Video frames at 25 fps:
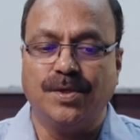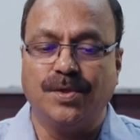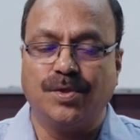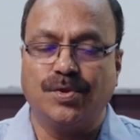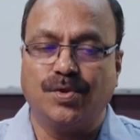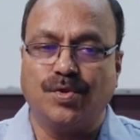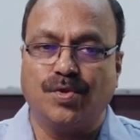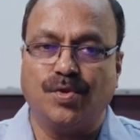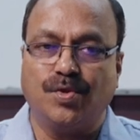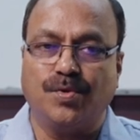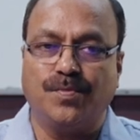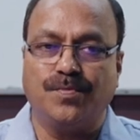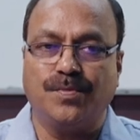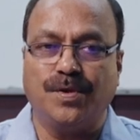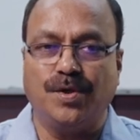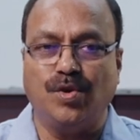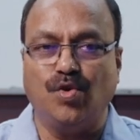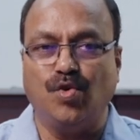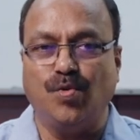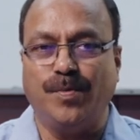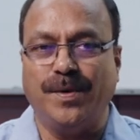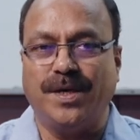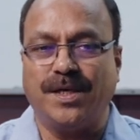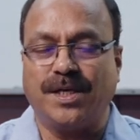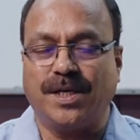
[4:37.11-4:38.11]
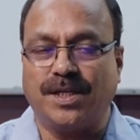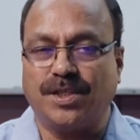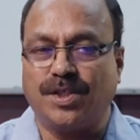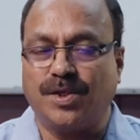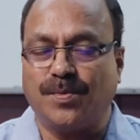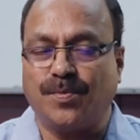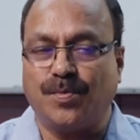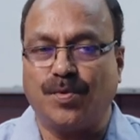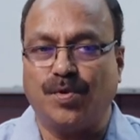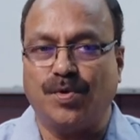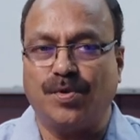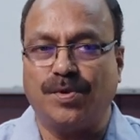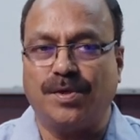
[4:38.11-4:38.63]
So you may touch
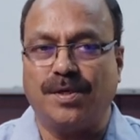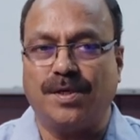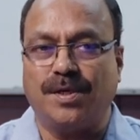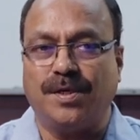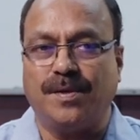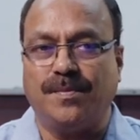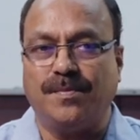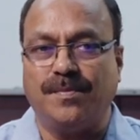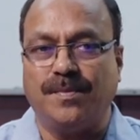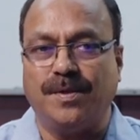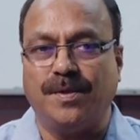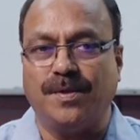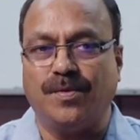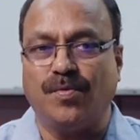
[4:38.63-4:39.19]
upon um,